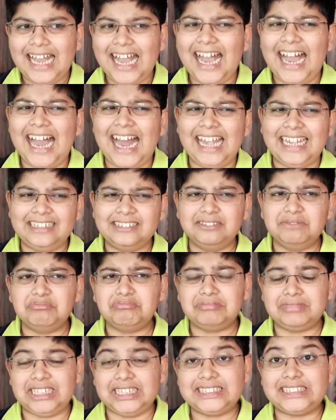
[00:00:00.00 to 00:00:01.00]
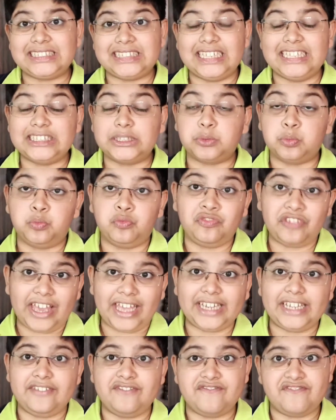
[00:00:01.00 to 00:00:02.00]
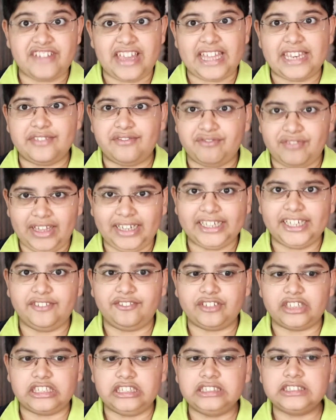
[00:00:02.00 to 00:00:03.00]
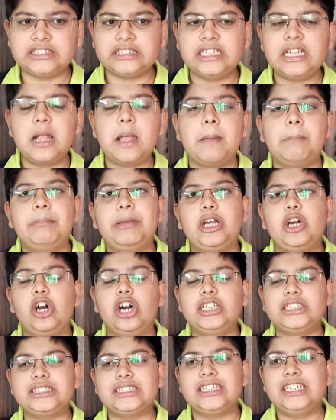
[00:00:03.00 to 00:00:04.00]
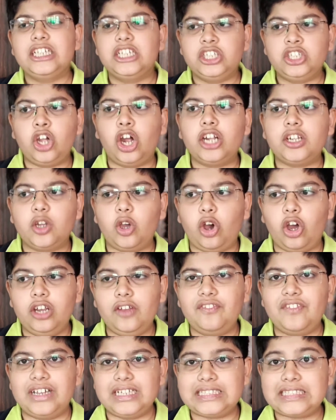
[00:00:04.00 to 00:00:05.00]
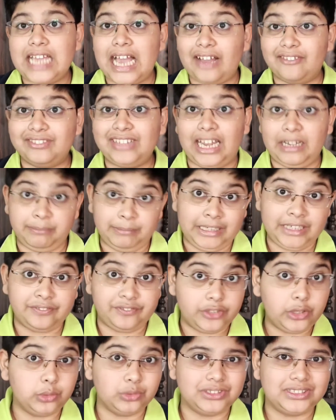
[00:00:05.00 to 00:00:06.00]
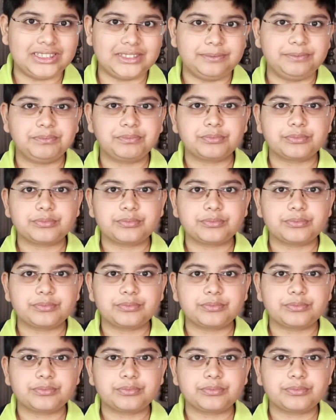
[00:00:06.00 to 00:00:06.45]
And this is very, very, very difficult because not all of us have that many views.